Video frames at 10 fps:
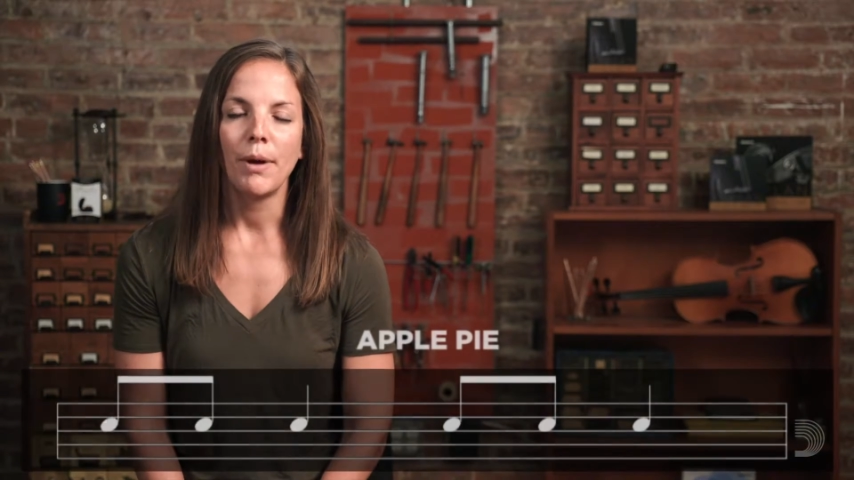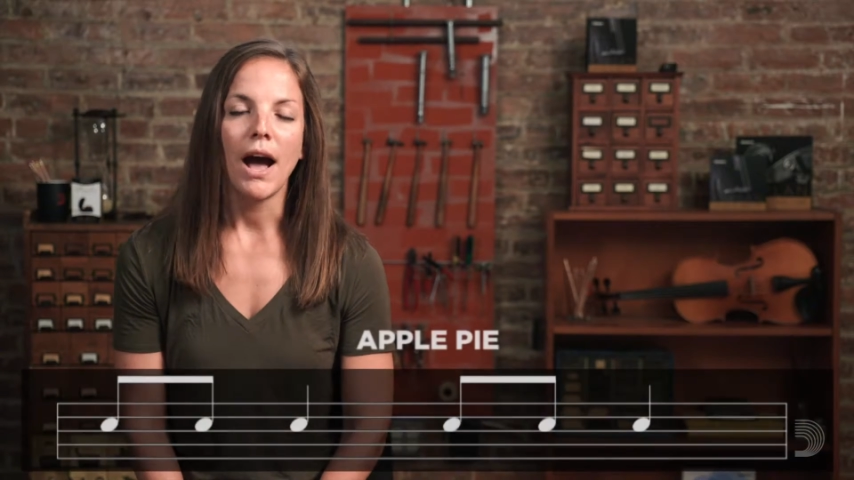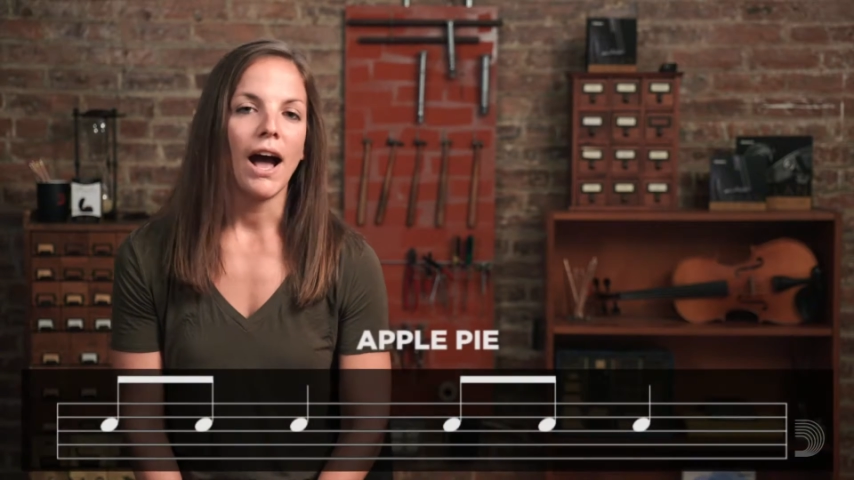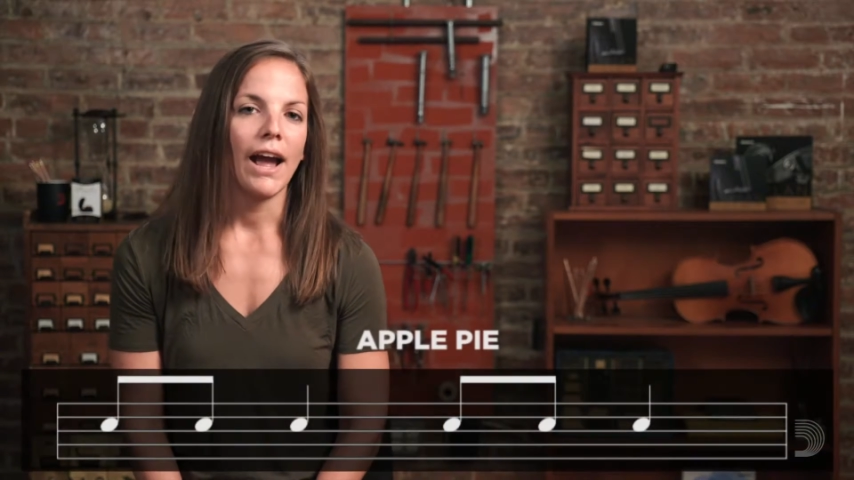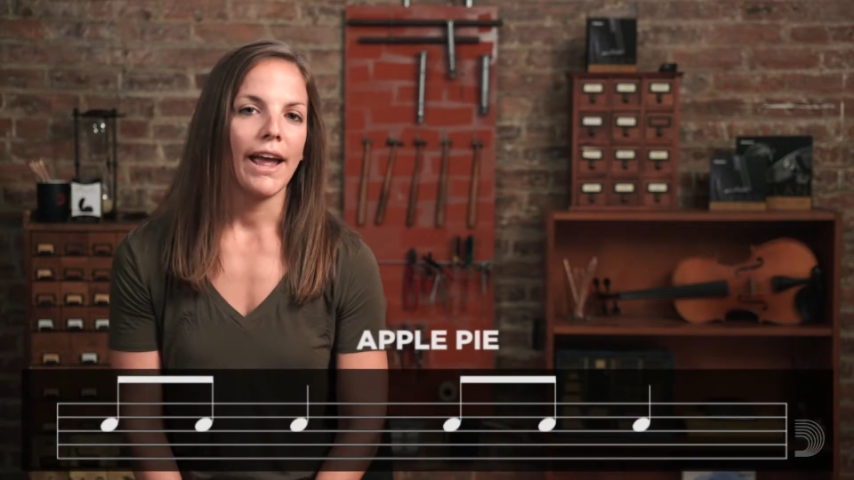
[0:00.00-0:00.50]

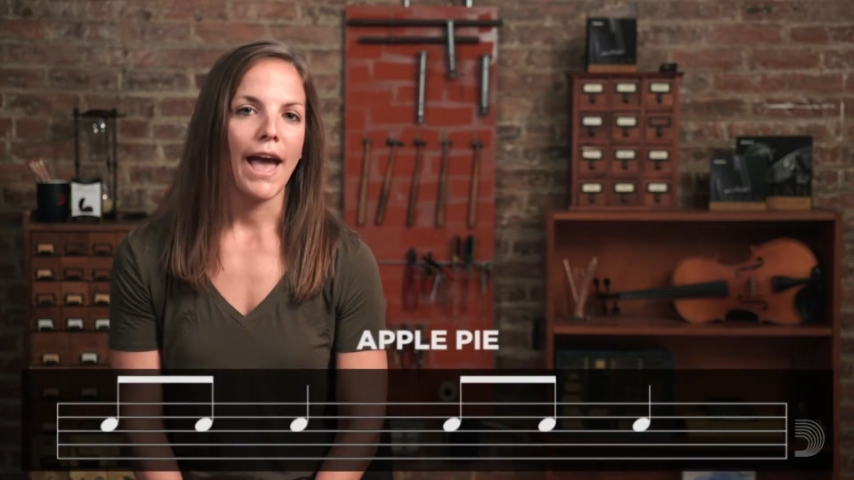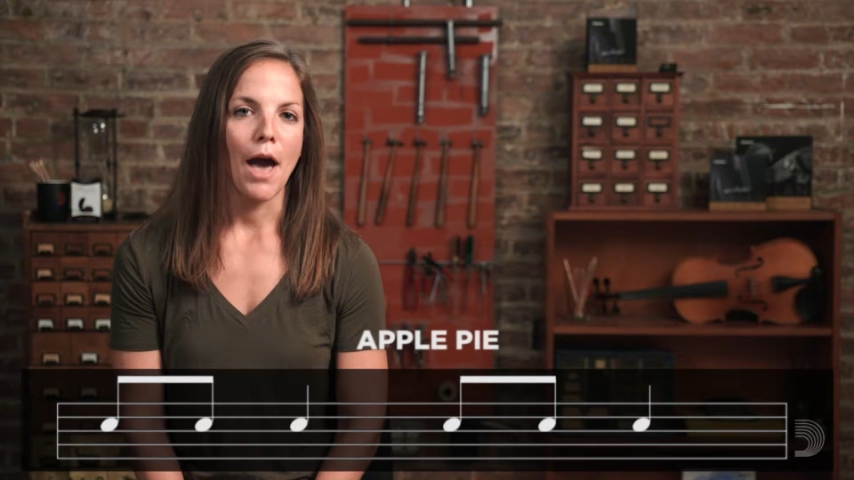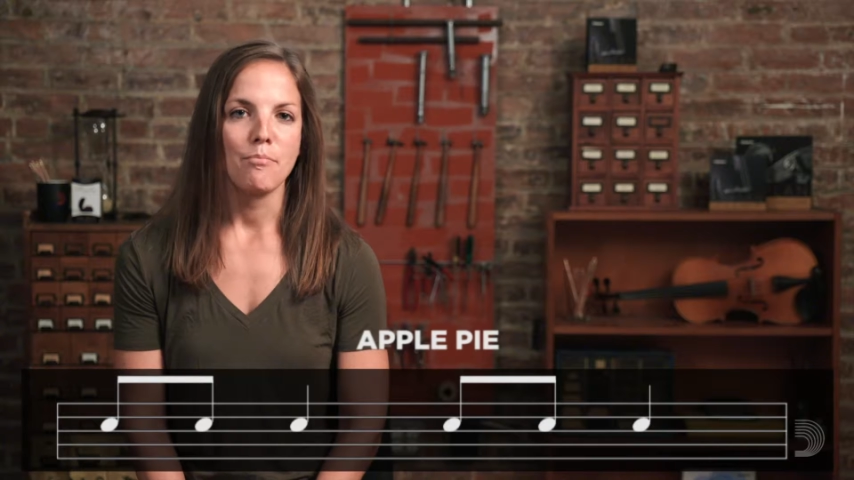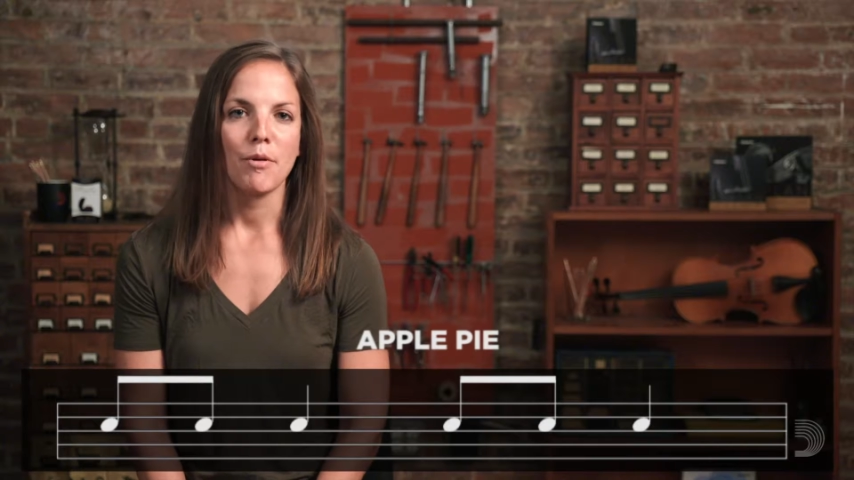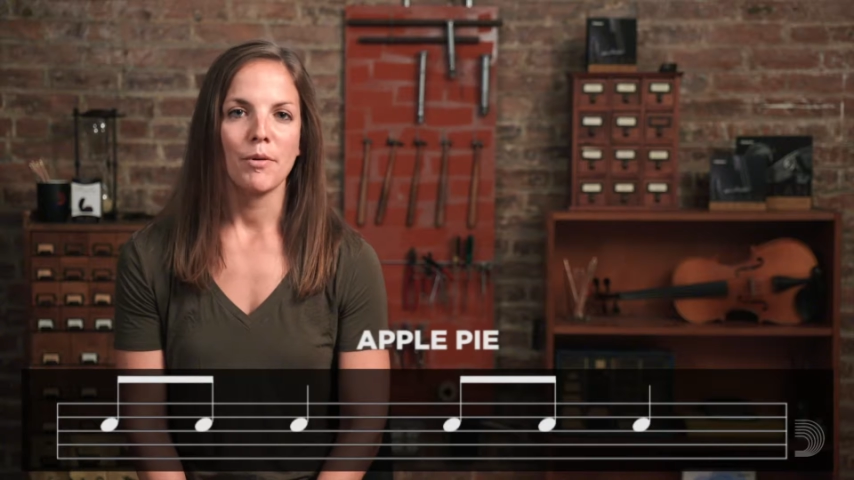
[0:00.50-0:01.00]

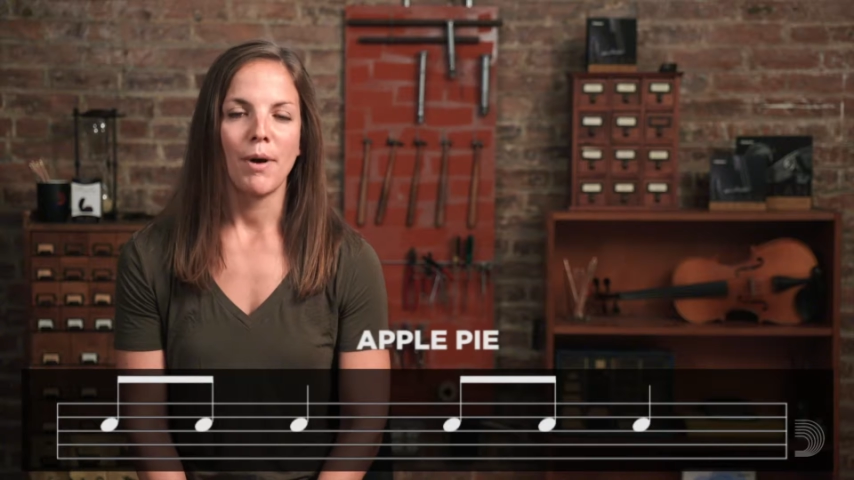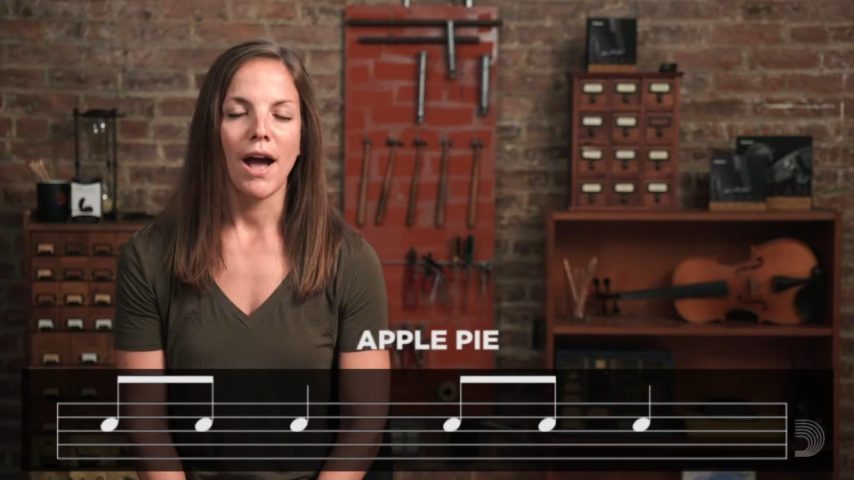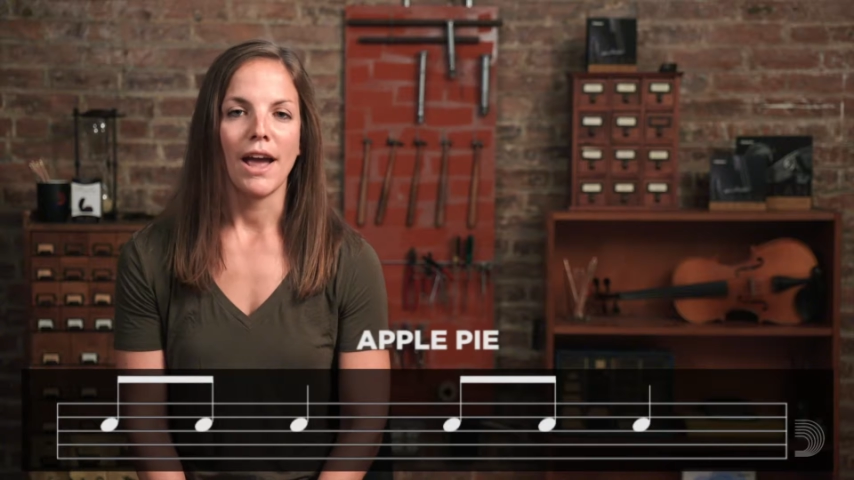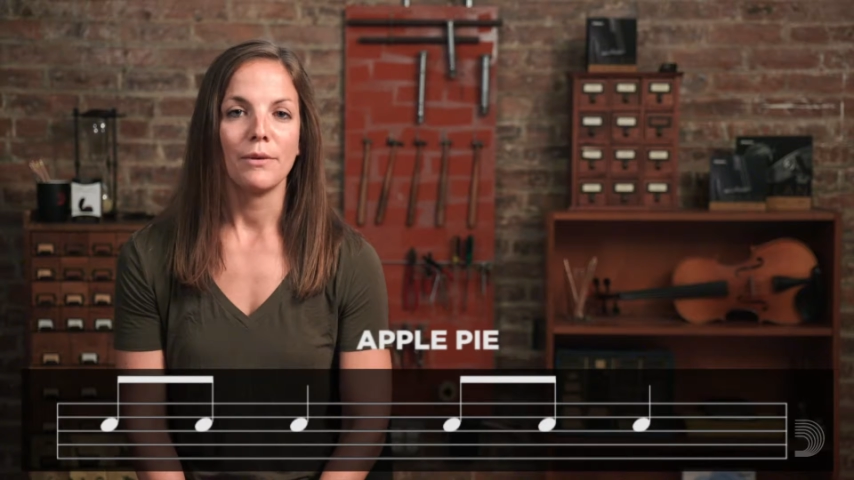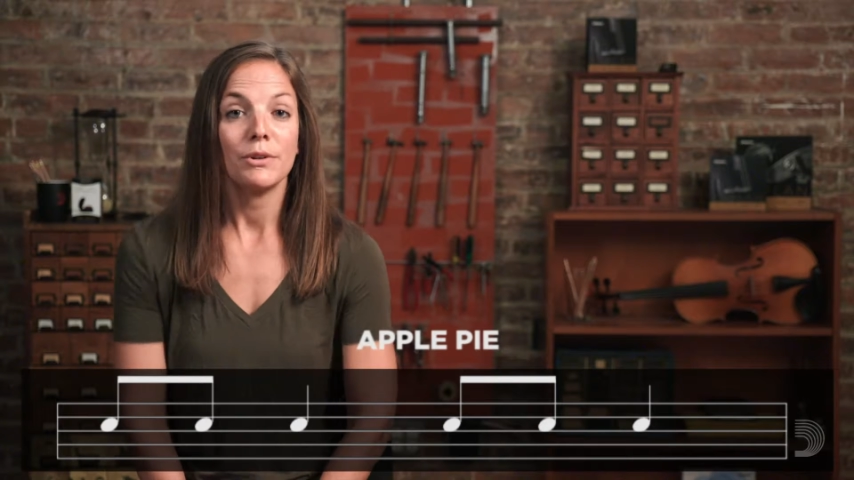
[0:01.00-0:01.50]
pie,